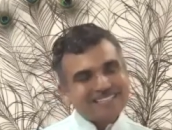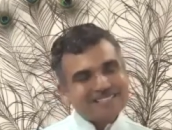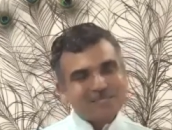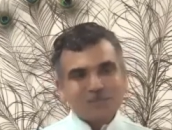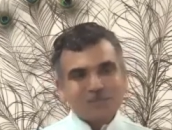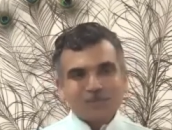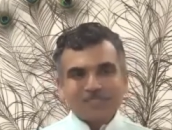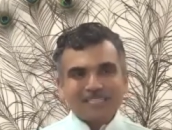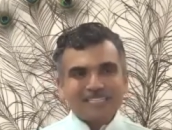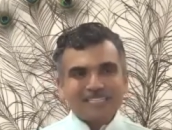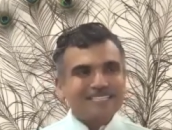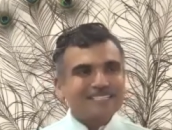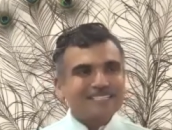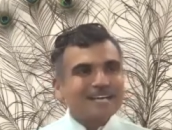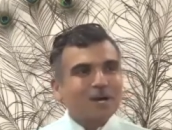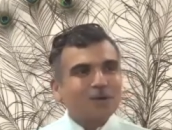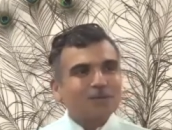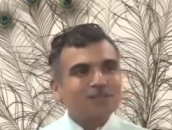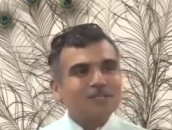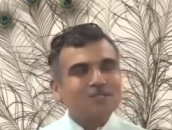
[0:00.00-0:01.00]
So this is
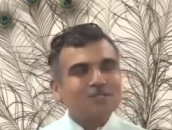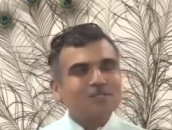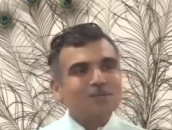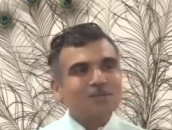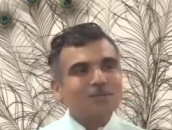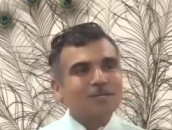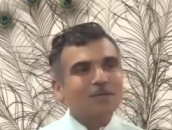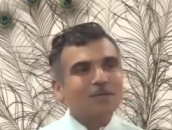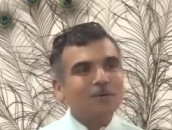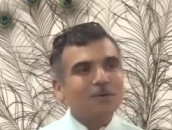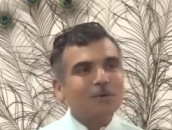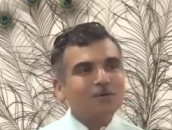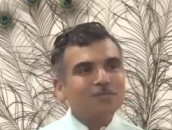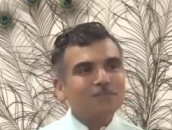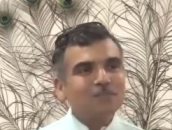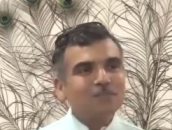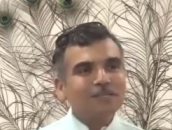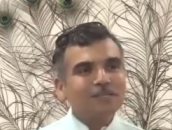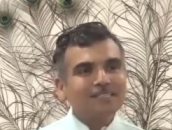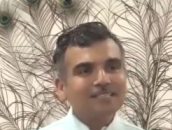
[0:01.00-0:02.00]
how the story goes.
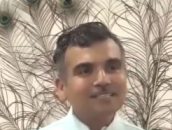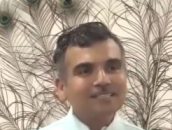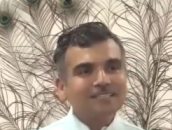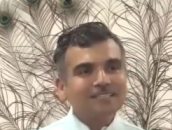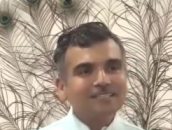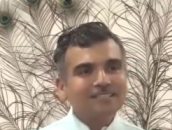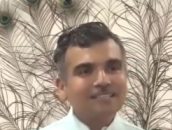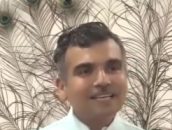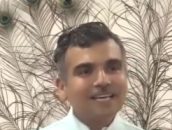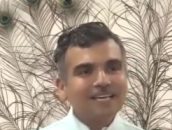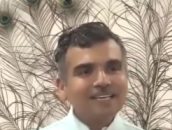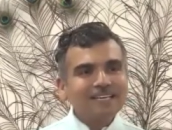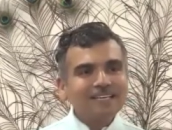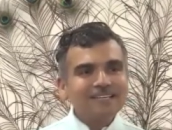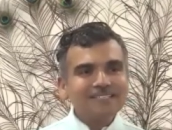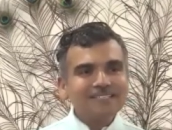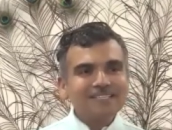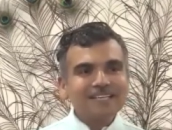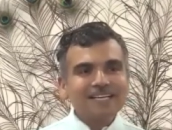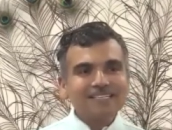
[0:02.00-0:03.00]
But the thing
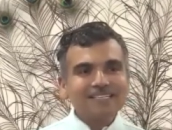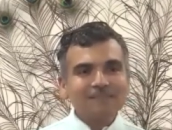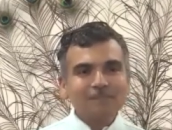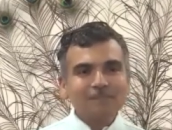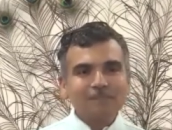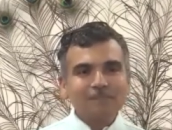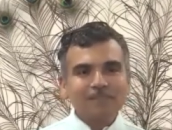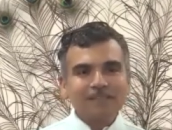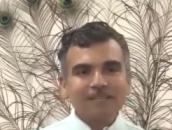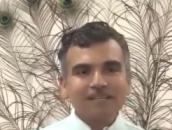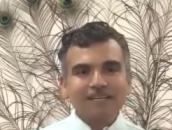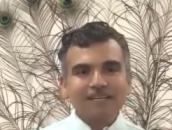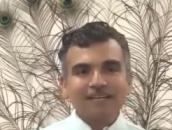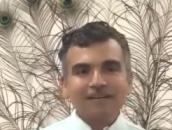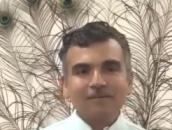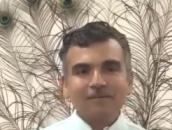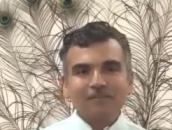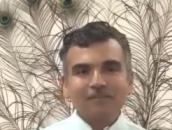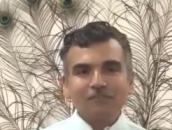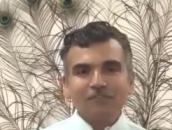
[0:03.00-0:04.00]
is that
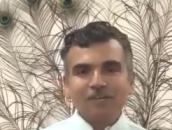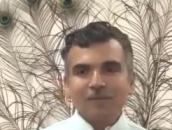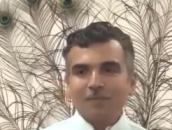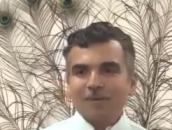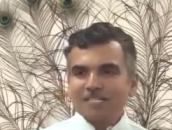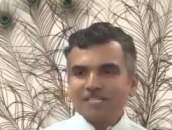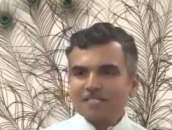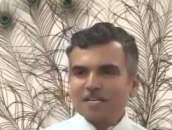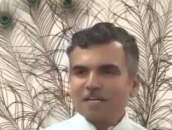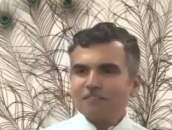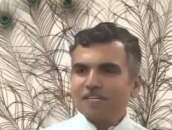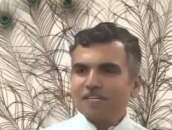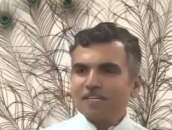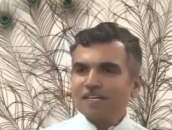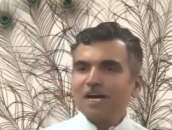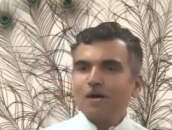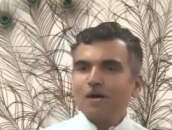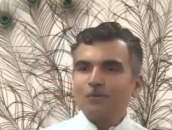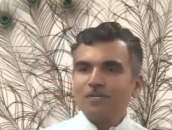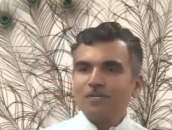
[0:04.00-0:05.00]
we must have
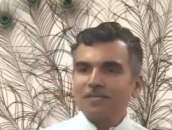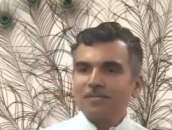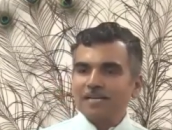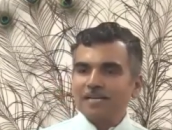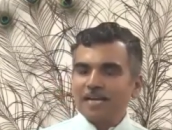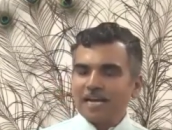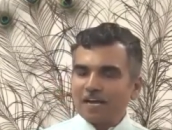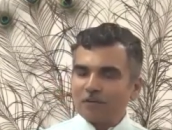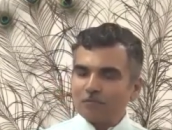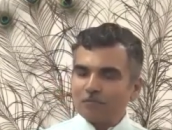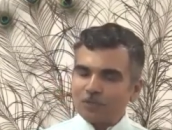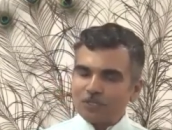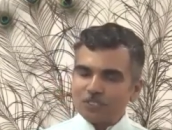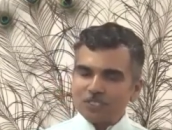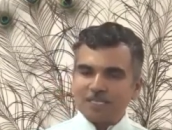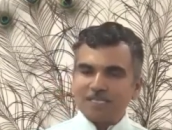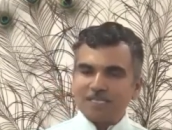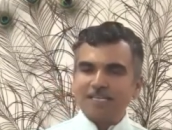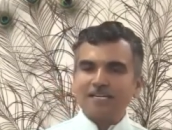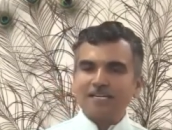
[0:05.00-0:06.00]
encountered, I have
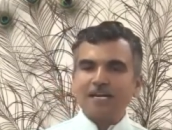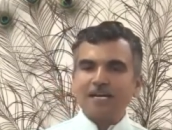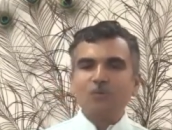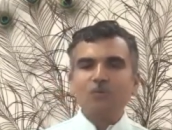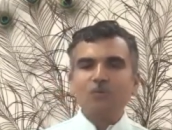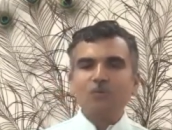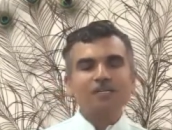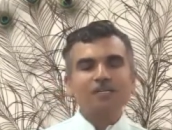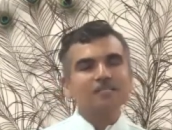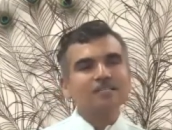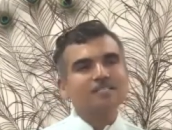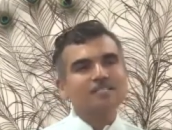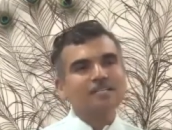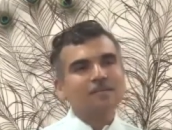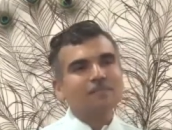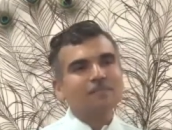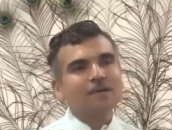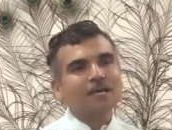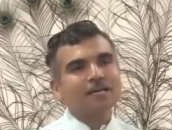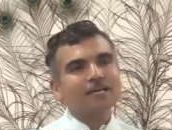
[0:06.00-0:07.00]
personally encountered this
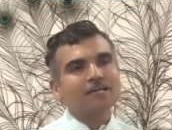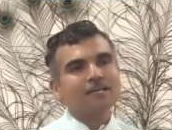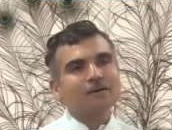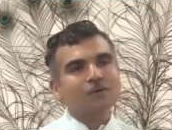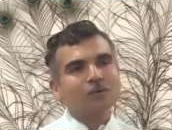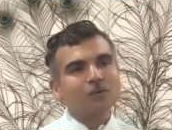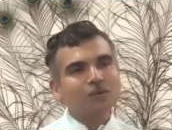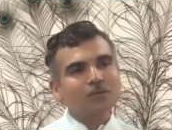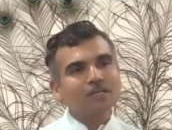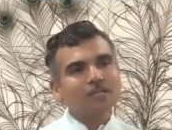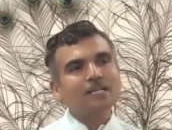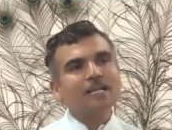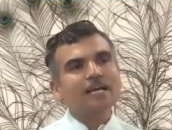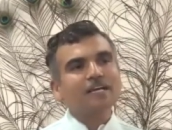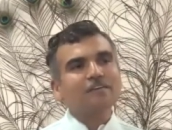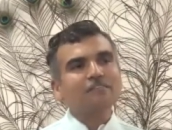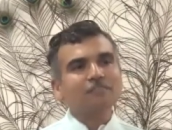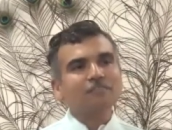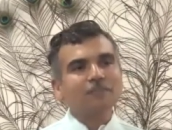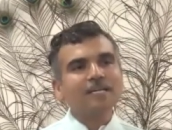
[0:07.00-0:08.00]
in my own
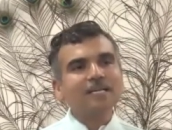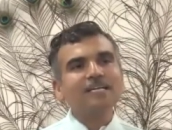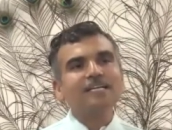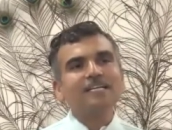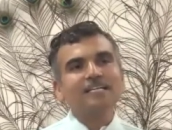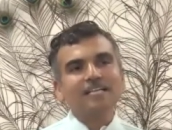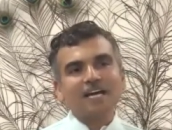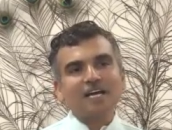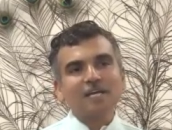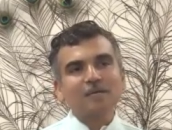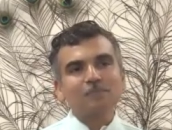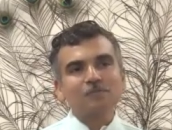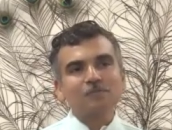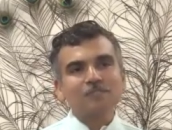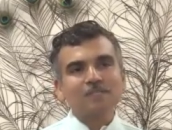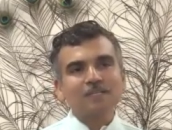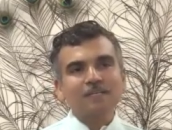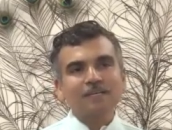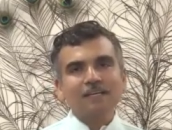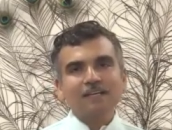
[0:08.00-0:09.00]
life many
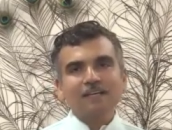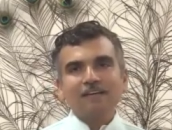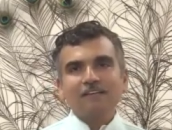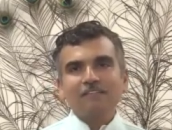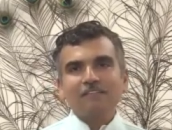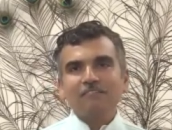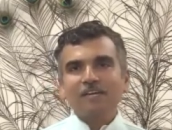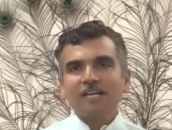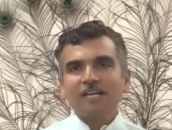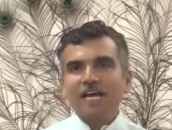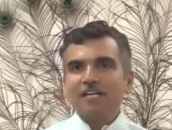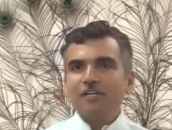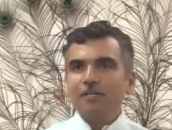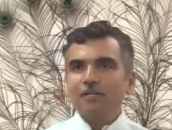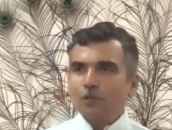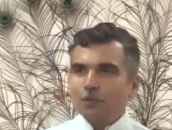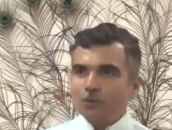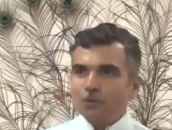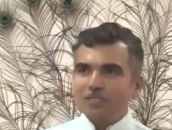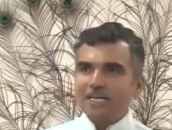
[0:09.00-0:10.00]
times, when I
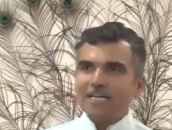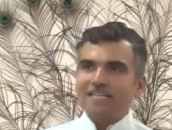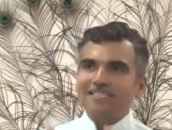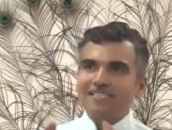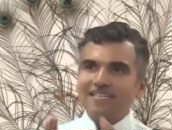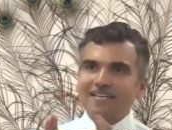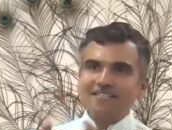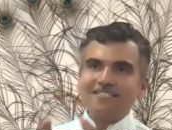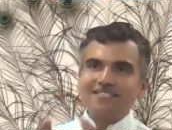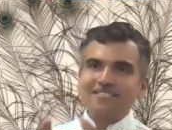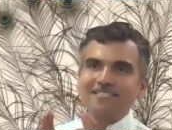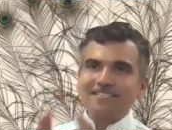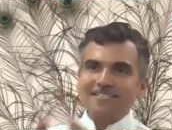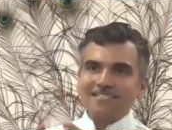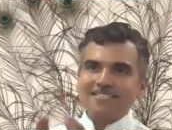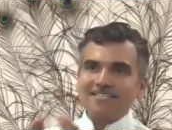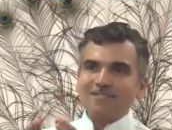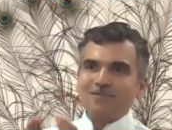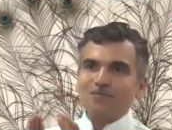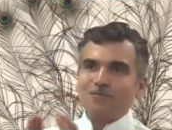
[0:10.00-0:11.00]
knew that, yes,
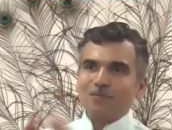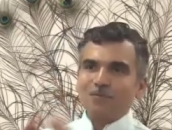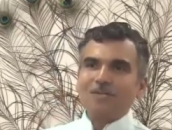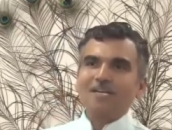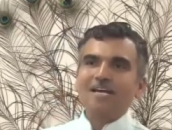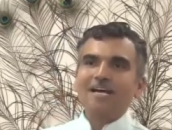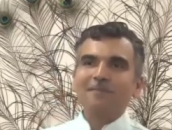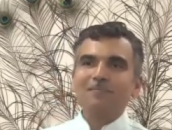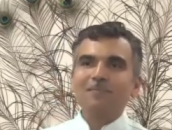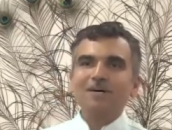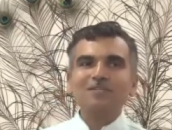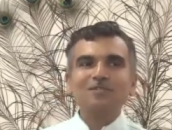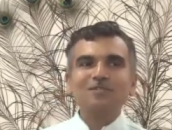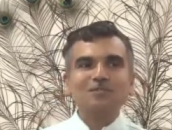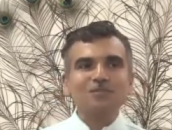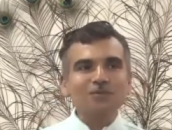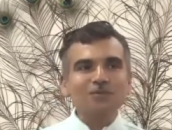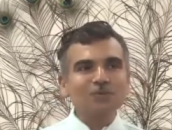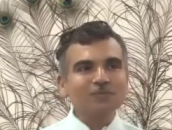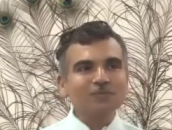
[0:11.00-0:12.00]
this is what I
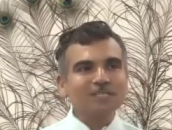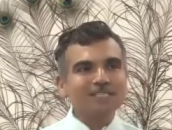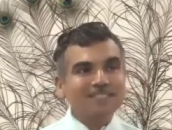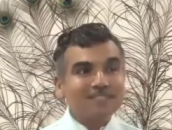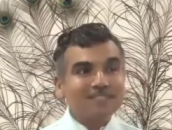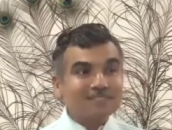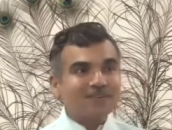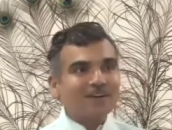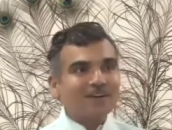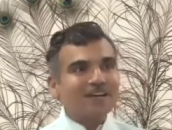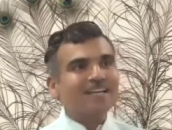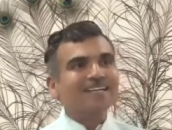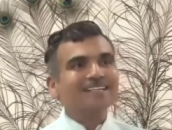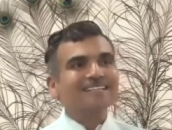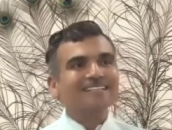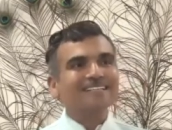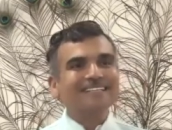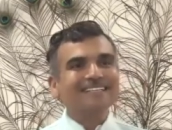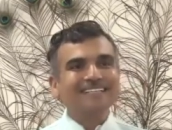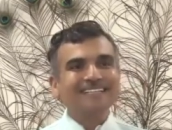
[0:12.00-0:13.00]
must do, this is right,